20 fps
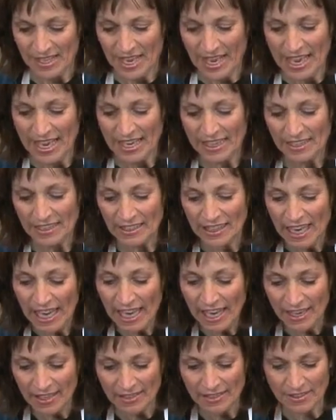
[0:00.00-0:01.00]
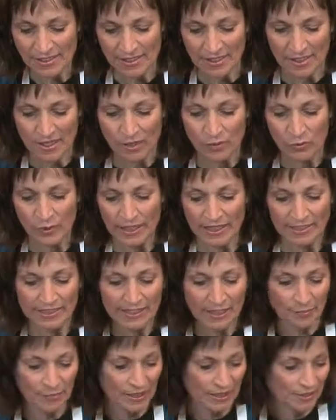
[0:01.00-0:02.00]
And last, we need
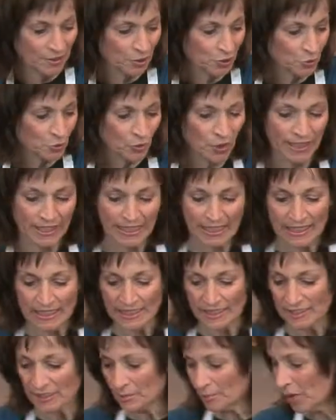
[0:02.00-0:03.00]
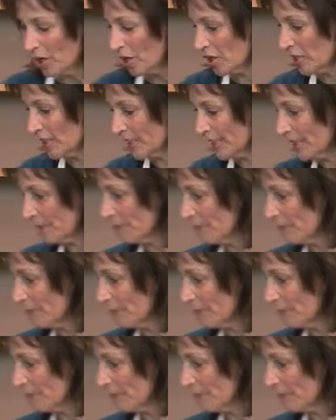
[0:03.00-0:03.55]
something to drink at this party.